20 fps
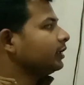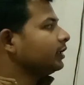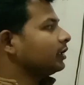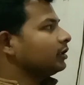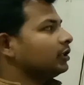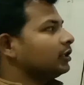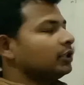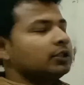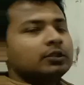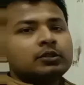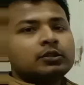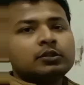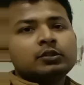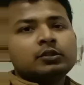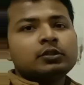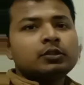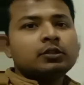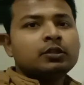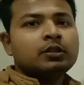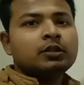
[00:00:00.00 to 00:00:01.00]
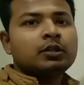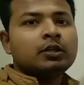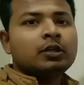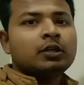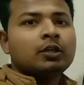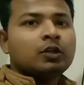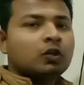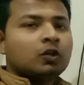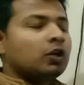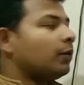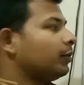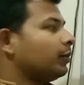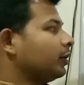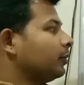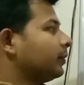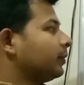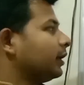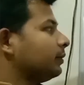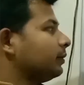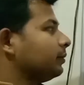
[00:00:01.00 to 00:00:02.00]
These are the
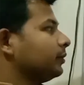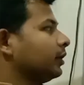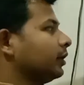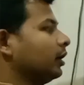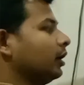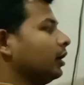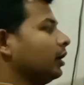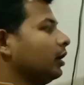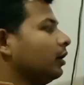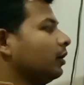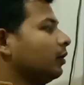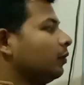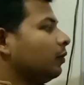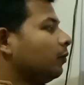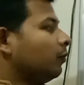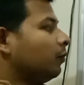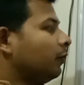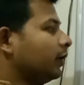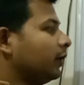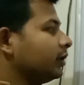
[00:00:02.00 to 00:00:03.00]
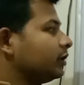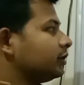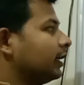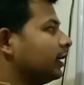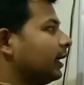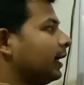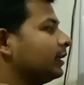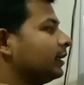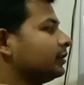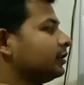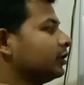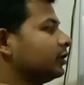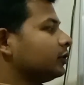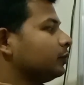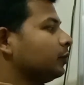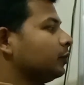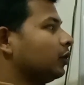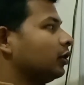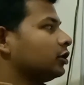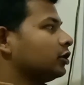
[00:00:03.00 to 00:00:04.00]
common prime. Which
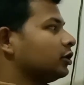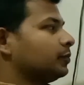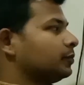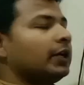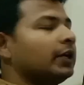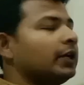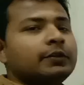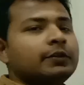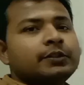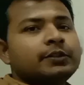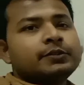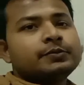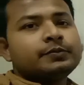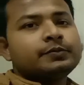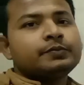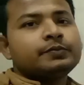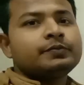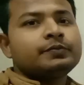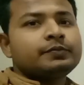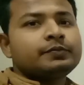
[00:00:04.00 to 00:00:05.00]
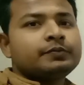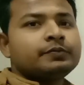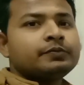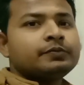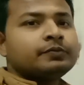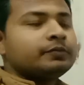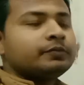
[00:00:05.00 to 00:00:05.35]
has the smallest power?